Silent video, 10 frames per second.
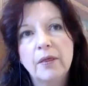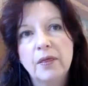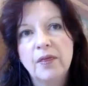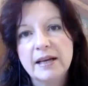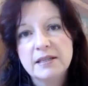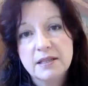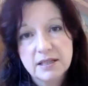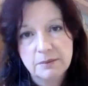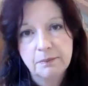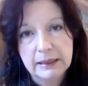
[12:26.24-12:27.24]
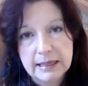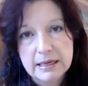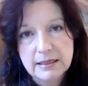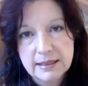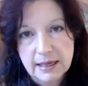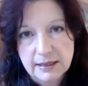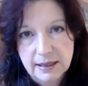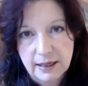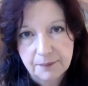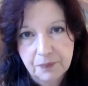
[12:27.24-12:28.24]
That's the spleen
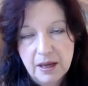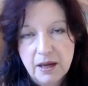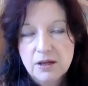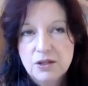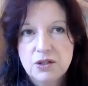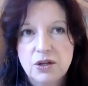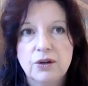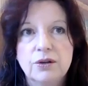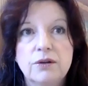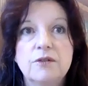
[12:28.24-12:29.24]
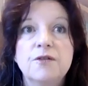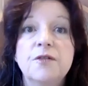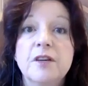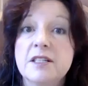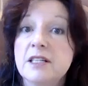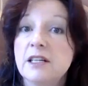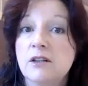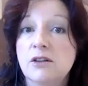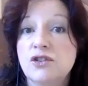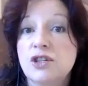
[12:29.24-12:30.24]
center. So
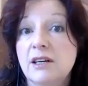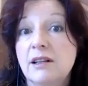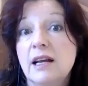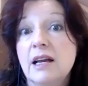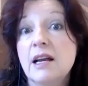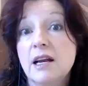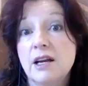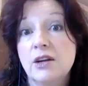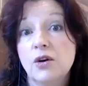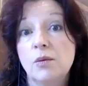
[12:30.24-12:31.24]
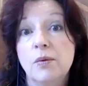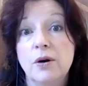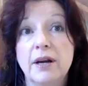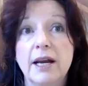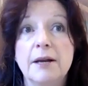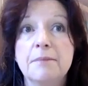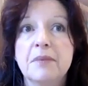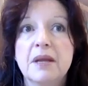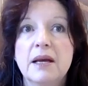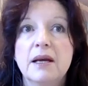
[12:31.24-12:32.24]
physiologically in your body,
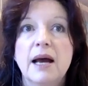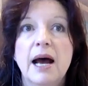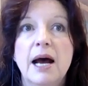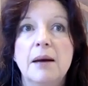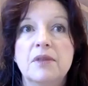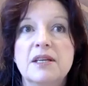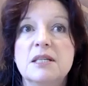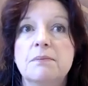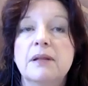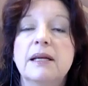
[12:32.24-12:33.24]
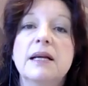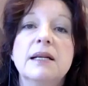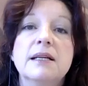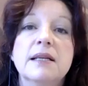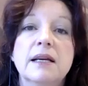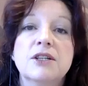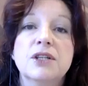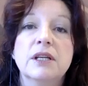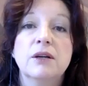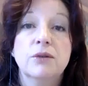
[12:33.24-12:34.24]
the spleen is
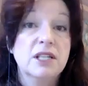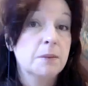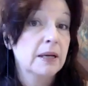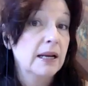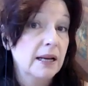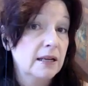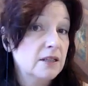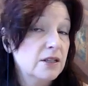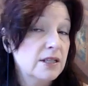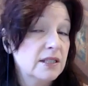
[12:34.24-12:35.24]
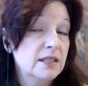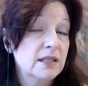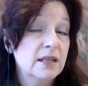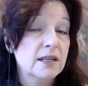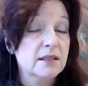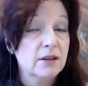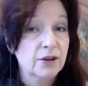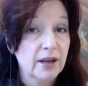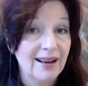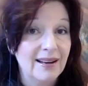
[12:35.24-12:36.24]
actually, or the spleen energy center is
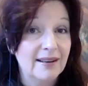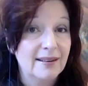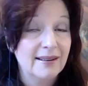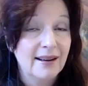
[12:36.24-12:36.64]
located